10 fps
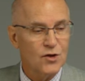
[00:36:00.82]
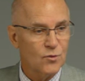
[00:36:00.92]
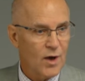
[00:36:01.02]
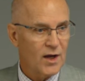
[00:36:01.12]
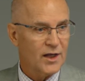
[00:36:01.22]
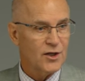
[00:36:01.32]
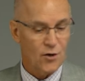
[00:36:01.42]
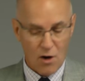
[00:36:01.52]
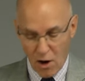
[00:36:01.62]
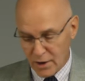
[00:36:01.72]
to dwell in
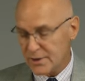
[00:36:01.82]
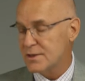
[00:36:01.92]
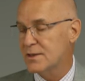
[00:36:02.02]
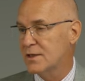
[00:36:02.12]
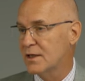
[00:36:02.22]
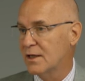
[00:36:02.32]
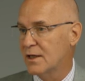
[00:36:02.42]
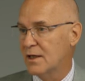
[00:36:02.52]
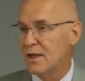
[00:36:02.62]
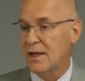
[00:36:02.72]
your hearts
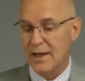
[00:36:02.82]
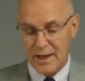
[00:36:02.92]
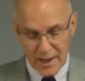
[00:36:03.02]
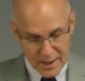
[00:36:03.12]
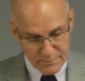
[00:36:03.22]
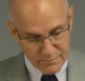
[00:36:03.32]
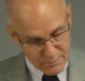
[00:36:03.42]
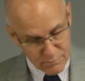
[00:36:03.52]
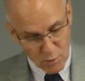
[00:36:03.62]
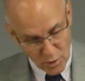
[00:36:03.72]
and,
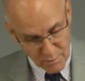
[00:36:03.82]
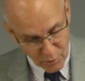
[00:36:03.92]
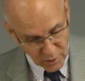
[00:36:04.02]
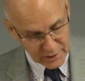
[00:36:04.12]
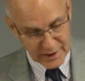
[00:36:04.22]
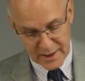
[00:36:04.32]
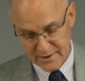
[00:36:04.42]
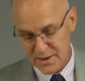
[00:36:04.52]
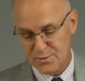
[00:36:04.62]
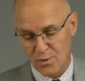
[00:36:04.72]
more importantly
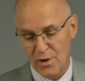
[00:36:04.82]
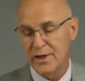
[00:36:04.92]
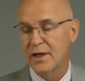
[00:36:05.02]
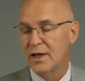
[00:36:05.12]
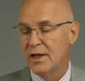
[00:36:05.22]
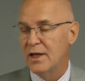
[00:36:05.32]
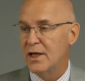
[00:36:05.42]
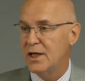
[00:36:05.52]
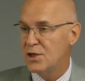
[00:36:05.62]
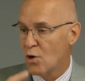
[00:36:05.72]
at this point,
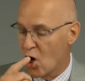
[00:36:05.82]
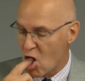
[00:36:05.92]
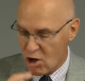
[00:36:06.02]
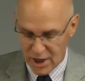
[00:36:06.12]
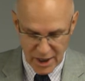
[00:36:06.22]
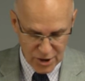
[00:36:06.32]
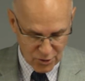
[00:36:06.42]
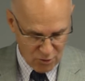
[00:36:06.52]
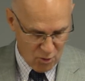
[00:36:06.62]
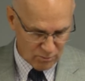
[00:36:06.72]
in your, in
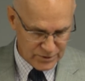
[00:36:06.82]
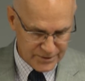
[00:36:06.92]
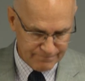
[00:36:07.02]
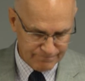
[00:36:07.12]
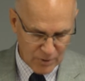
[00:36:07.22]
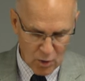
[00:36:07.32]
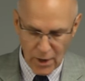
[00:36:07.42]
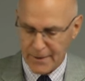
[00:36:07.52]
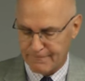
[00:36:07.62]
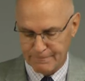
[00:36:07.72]
your homes.
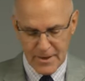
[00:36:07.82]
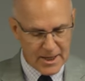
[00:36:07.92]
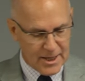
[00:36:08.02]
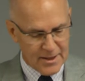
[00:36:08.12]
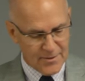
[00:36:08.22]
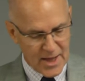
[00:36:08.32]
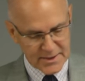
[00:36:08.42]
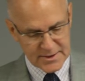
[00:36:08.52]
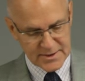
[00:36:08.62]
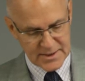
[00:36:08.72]
Okay.
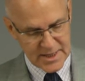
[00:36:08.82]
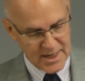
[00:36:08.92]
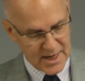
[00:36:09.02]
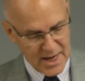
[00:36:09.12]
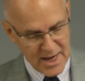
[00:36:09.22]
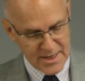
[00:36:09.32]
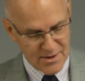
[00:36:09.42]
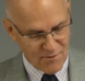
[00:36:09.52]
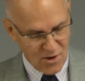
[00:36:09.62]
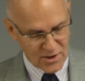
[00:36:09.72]
That's the end
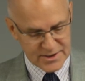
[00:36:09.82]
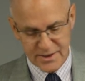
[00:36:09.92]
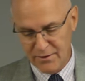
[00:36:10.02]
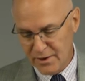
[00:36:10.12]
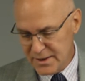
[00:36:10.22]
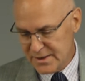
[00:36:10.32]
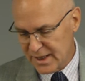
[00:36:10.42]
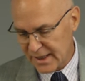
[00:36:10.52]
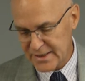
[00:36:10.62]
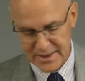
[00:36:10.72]
of our series.
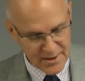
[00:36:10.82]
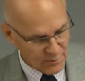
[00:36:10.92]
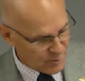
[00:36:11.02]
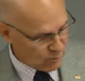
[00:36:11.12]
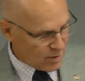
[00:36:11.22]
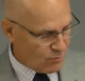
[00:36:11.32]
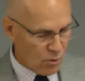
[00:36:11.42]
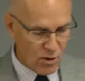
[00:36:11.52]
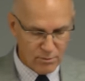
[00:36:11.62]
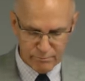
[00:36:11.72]
Like I say, there'll be one
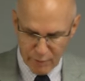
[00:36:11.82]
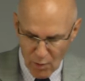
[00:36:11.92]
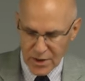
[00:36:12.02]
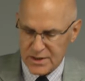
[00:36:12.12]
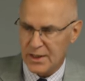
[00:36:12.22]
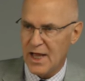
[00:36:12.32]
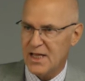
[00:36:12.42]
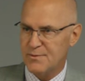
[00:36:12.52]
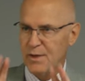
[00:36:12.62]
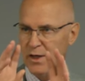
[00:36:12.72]
more bonus
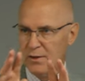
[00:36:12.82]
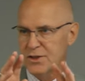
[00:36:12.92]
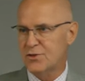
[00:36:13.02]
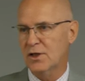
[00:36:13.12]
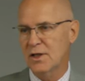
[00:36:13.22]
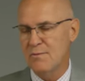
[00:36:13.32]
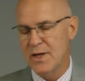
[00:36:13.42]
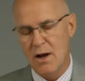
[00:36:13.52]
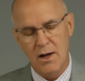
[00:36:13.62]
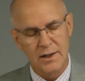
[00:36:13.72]
class, but it'll strictly
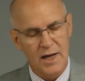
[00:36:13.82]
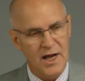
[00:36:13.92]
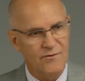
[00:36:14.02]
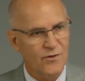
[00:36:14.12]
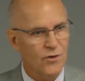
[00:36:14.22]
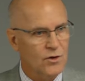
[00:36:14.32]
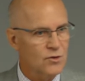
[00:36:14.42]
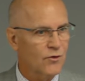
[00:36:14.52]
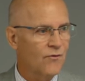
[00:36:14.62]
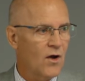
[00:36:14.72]
be online for those
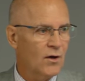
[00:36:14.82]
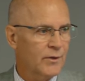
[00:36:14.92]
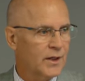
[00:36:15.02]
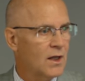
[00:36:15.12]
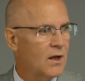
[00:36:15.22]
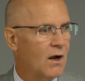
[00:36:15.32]
who are following